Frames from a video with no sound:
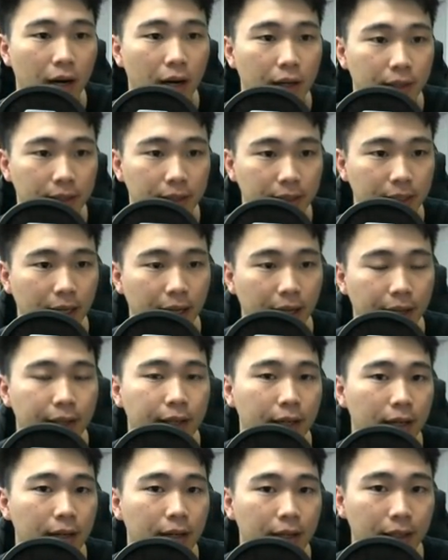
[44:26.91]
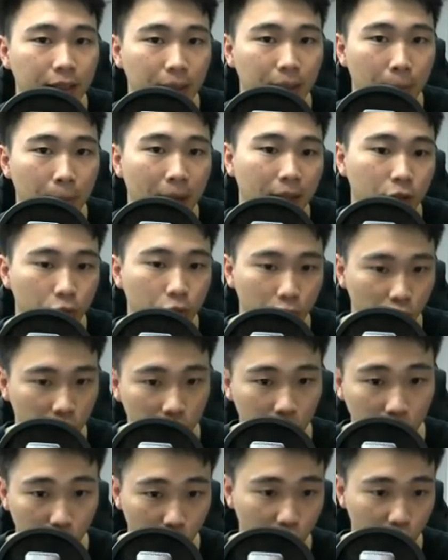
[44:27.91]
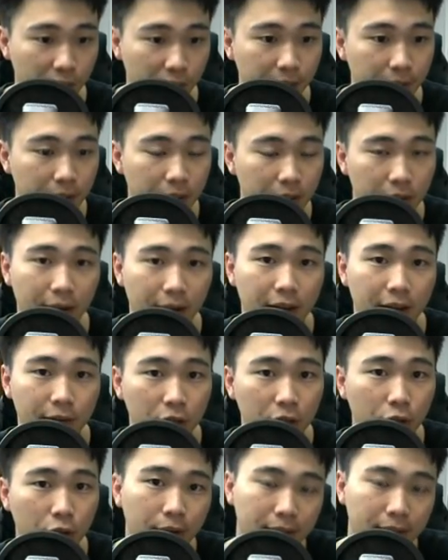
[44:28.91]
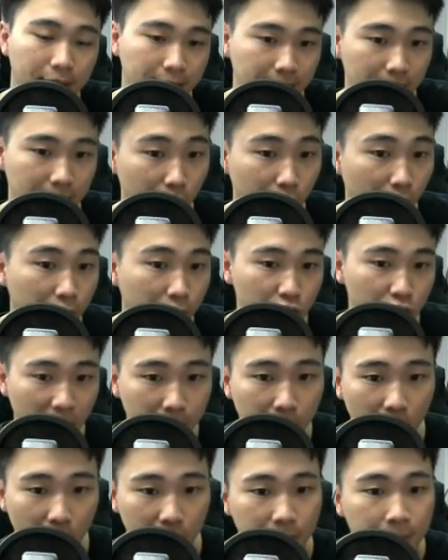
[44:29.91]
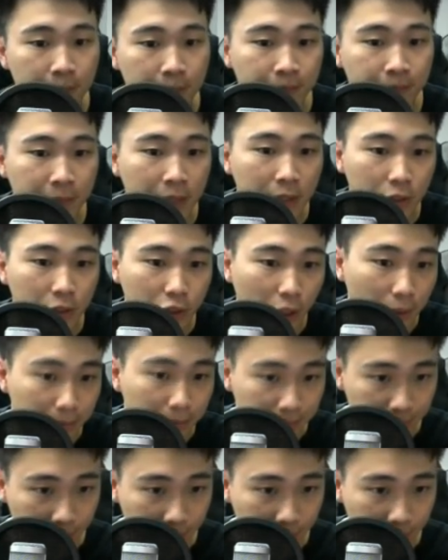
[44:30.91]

This card here is a must to train, right? Even though it is a non-jackpot. So